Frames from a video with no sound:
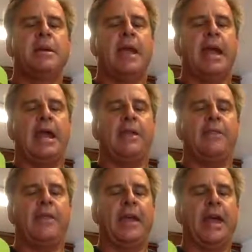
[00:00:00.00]

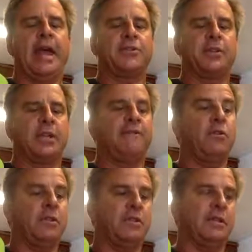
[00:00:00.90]
and they actually give
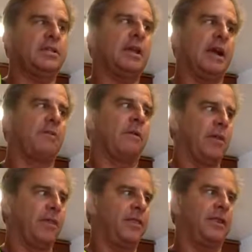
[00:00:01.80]
you a discount
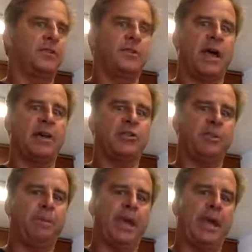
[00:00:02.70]
on things. So I
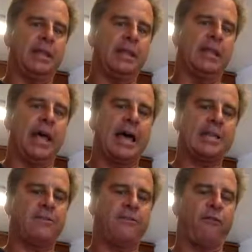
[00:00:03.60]
actually paid
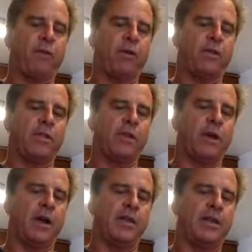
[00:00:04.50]
less for
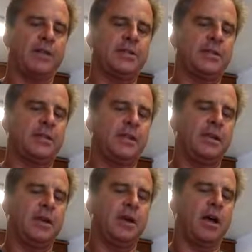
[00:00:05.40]
this.
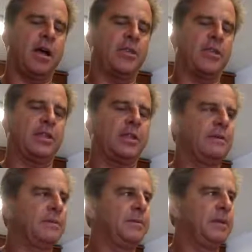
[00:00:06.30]
And then didn't they send you
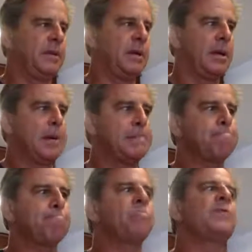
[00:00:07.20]
like little
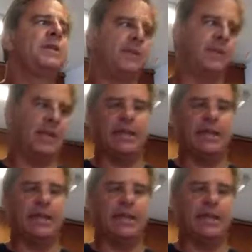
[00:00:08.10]
treats? Is